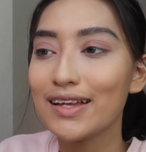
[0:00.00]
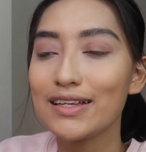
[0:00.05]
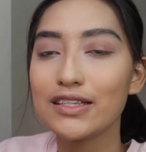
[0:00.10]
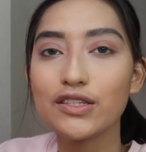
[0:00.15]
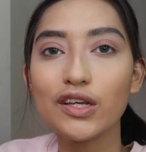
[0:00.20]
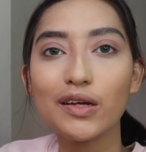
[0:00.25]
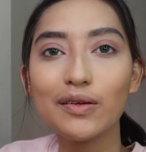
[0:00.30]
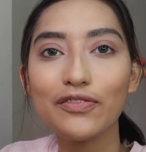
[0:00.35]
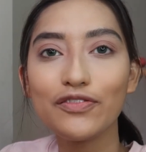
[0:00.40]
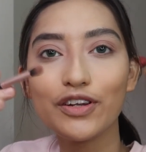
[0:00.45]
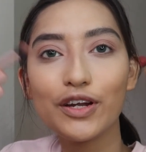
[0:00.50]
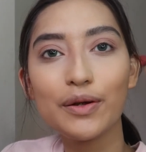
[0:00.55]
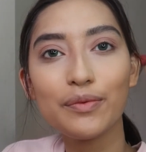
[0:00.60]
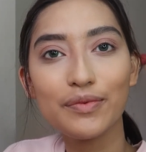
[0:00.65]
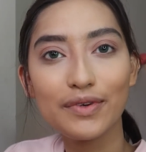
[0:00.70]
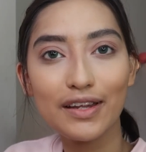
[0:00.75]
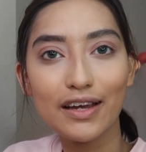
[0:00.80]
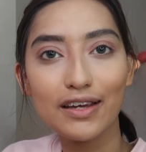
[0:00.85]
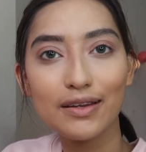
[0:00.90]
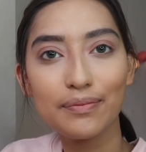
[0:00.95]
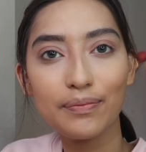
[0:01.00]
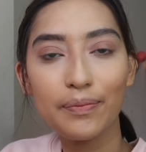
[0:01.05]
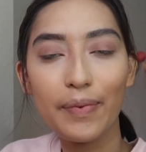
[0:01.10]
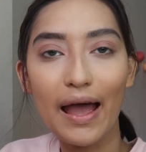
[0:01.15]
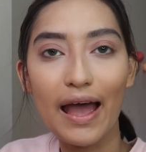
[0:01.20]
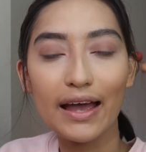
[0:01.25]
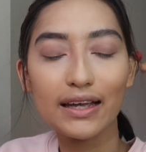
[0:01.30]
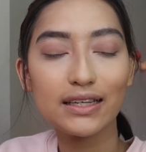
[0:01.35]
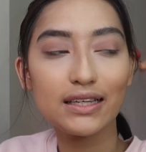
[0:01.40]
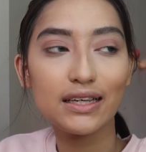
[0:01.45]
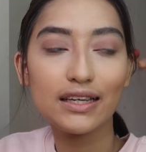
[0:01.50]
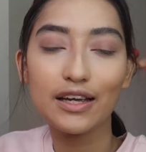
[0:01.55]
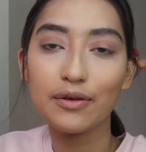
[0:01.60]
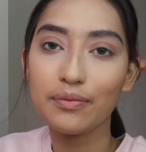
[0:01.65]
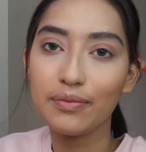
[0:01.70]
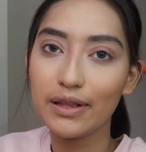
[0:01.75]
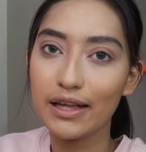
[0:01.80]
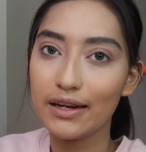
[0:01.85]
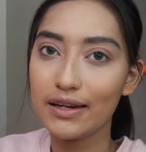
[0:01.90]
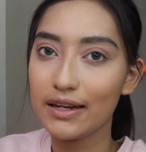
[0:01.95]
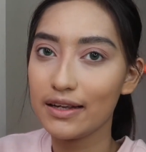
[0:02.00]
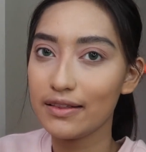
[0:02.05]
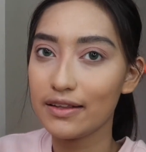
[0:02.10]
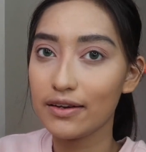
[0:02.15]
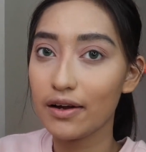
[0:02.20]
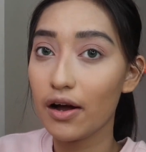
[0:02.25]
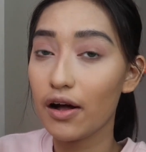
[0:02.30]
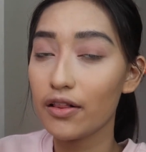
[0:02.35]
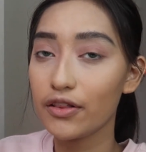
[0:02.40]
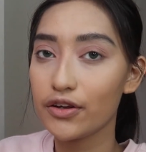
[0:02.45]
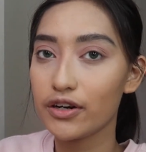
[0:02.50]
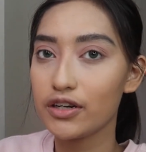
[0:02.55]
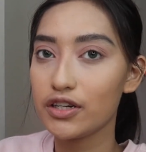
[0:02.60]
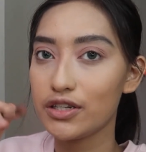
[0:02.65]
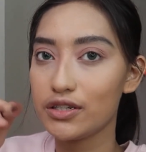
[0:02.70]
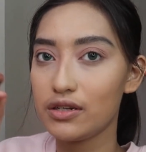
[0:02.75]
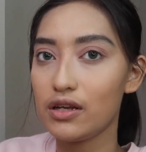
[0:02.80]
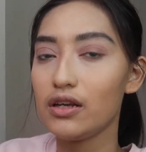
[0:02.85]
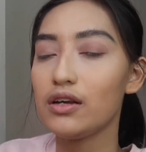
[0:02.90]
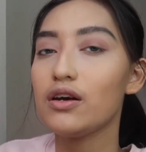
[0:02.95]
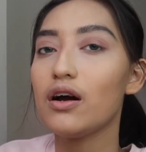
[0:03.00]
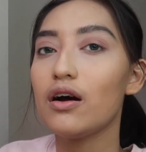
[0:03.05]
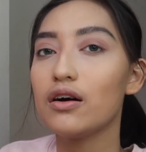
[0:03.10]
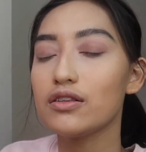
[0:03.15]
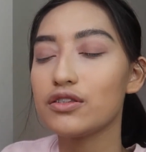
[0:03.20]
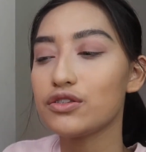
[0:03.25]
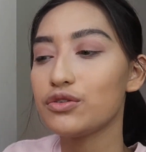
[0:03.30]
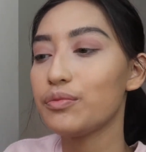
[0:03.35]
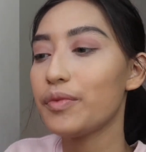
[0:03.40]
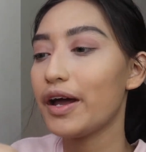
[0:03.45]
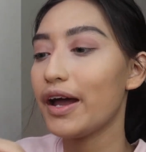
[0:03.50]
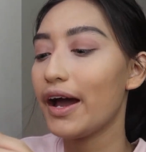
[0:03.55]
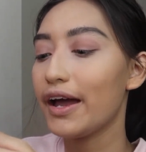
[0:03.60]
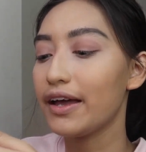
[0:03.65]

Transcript: So after I'm done packing and blending the color Chic onto my